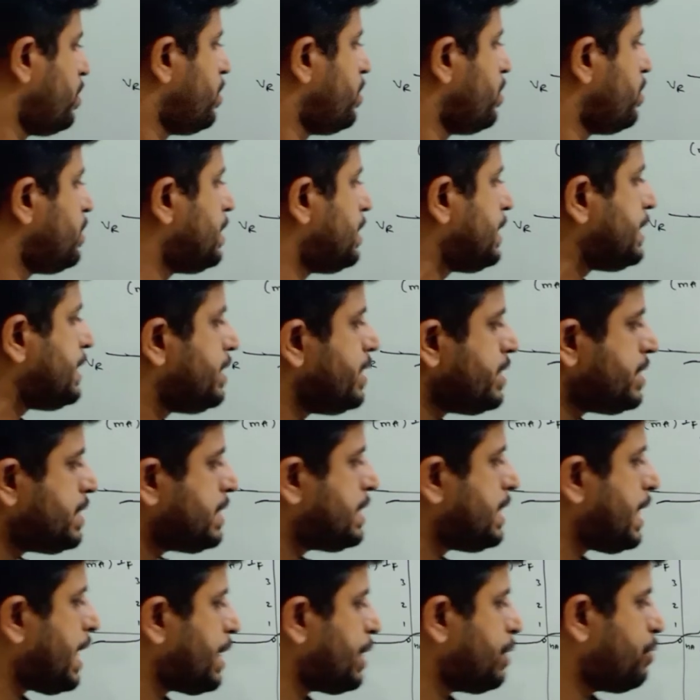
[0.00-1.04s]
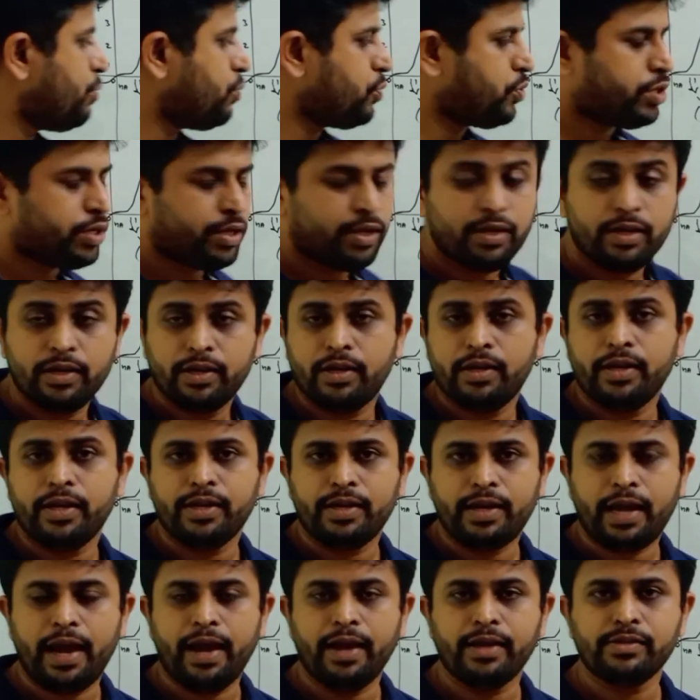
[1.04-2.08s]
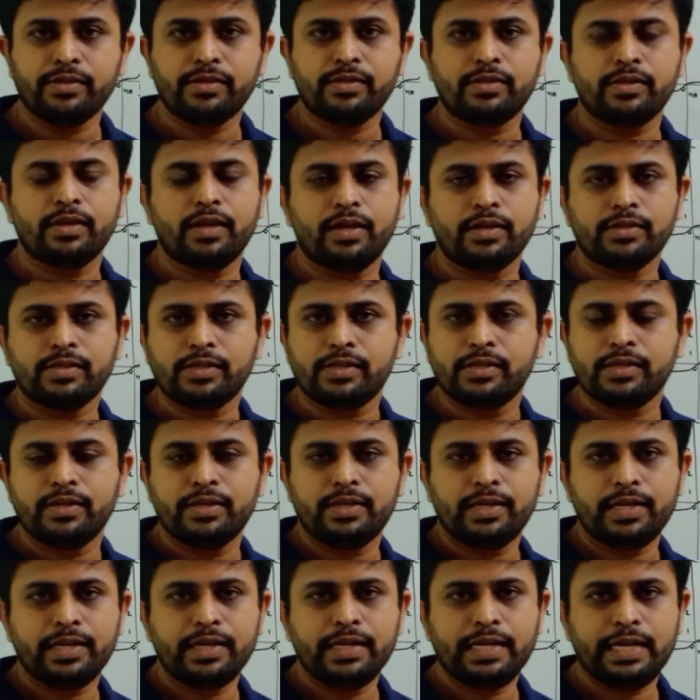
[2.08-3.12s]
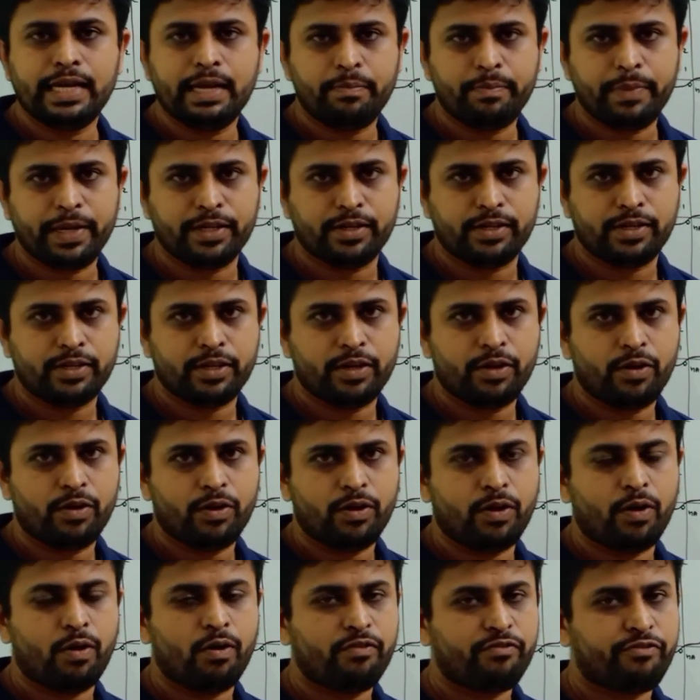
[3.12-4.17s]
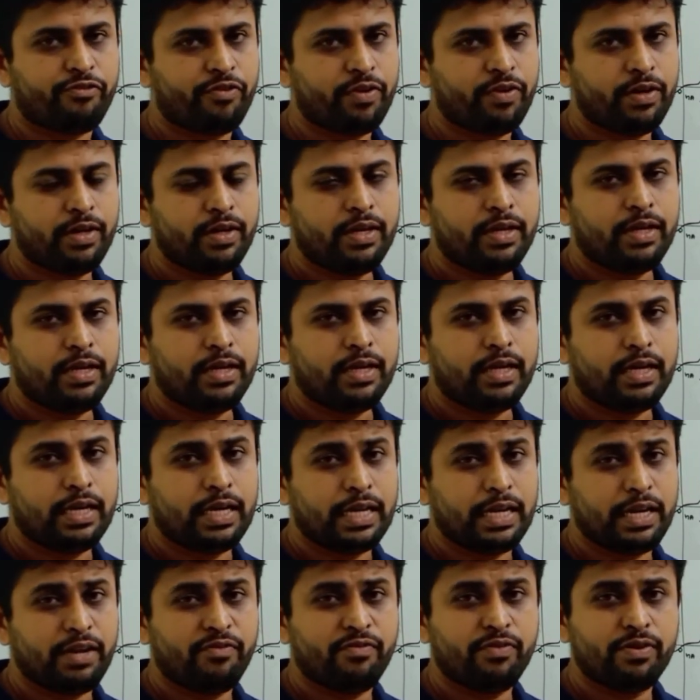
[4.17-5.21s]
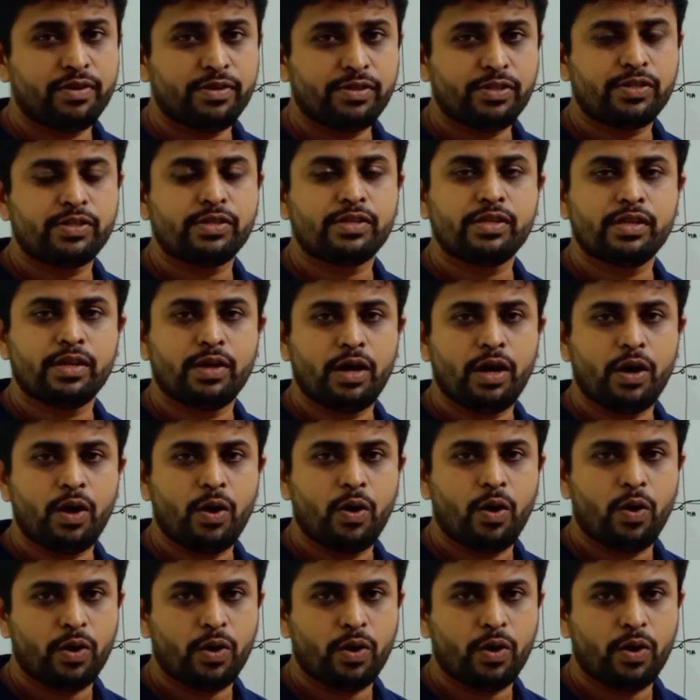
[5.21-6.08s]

it has a certain limit of reverse supply voltage.